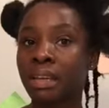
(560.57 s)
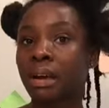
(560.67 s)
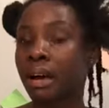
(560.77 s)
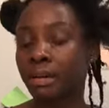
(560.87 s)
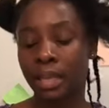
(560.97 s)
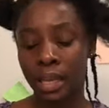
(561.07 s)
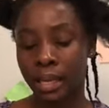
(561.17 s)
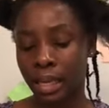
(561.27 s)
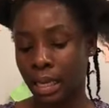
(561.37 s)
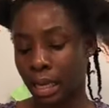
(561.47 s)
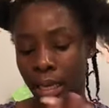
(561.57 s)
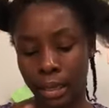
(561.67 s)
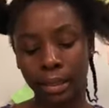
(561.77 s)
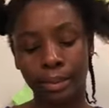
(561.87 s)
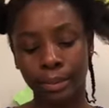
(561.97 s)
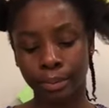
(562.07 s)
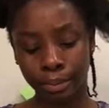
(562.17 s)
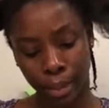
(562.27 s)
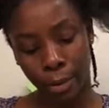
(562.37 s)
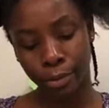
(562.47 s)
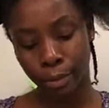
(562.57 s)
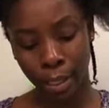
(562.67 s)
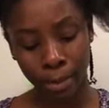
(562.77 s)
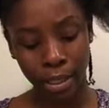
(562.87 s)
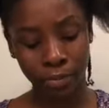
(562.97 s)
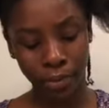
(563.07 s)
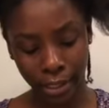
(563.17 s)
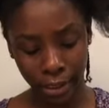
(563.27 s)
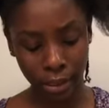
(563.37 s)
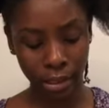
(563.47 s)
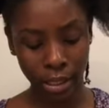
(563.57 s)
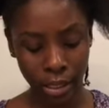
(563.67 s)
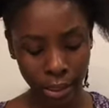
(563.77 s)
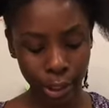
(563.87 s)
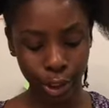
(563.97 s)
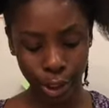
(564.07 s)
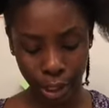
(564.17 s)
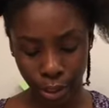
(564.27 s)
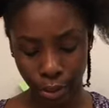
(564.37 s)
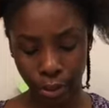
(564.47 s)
I was like, yeah, I was really motivated to start this channel.